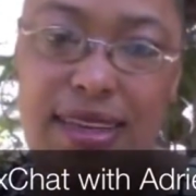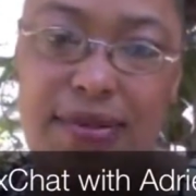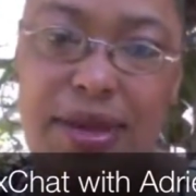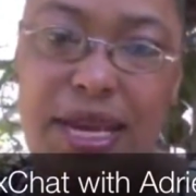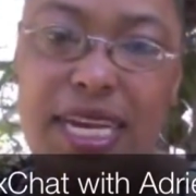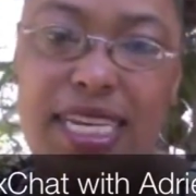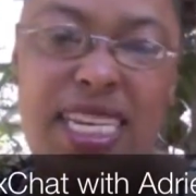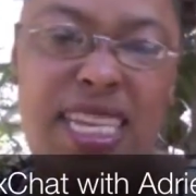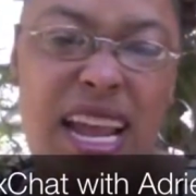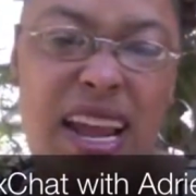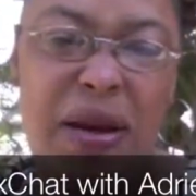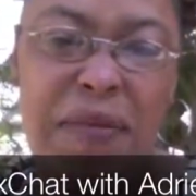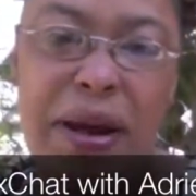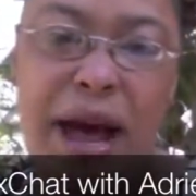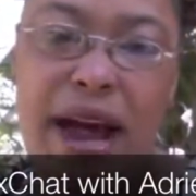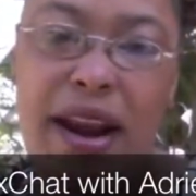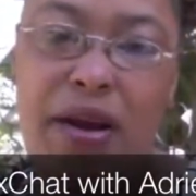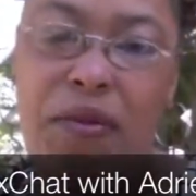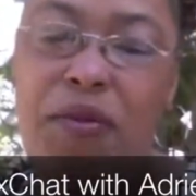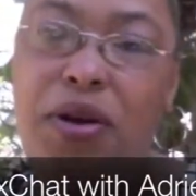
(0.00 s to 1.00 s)
Because think
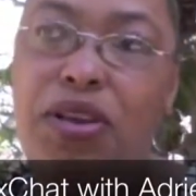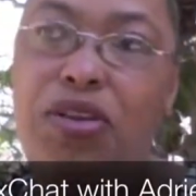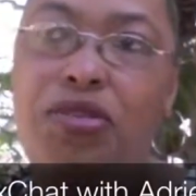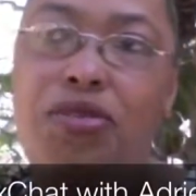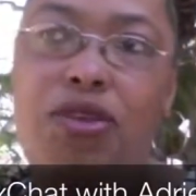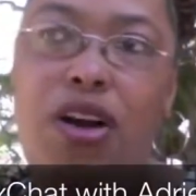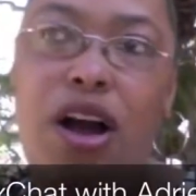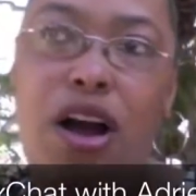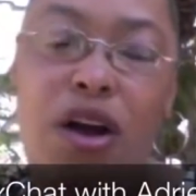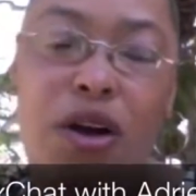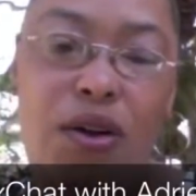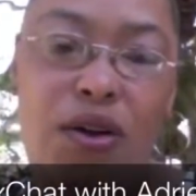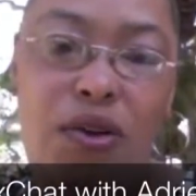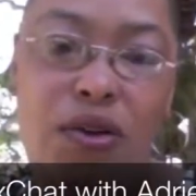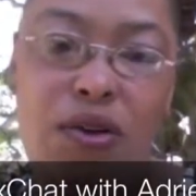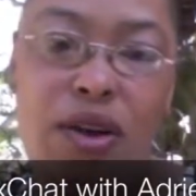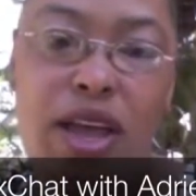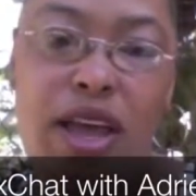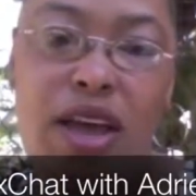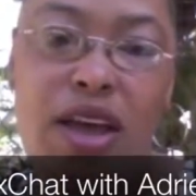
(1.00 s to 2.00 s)
about it, when you go,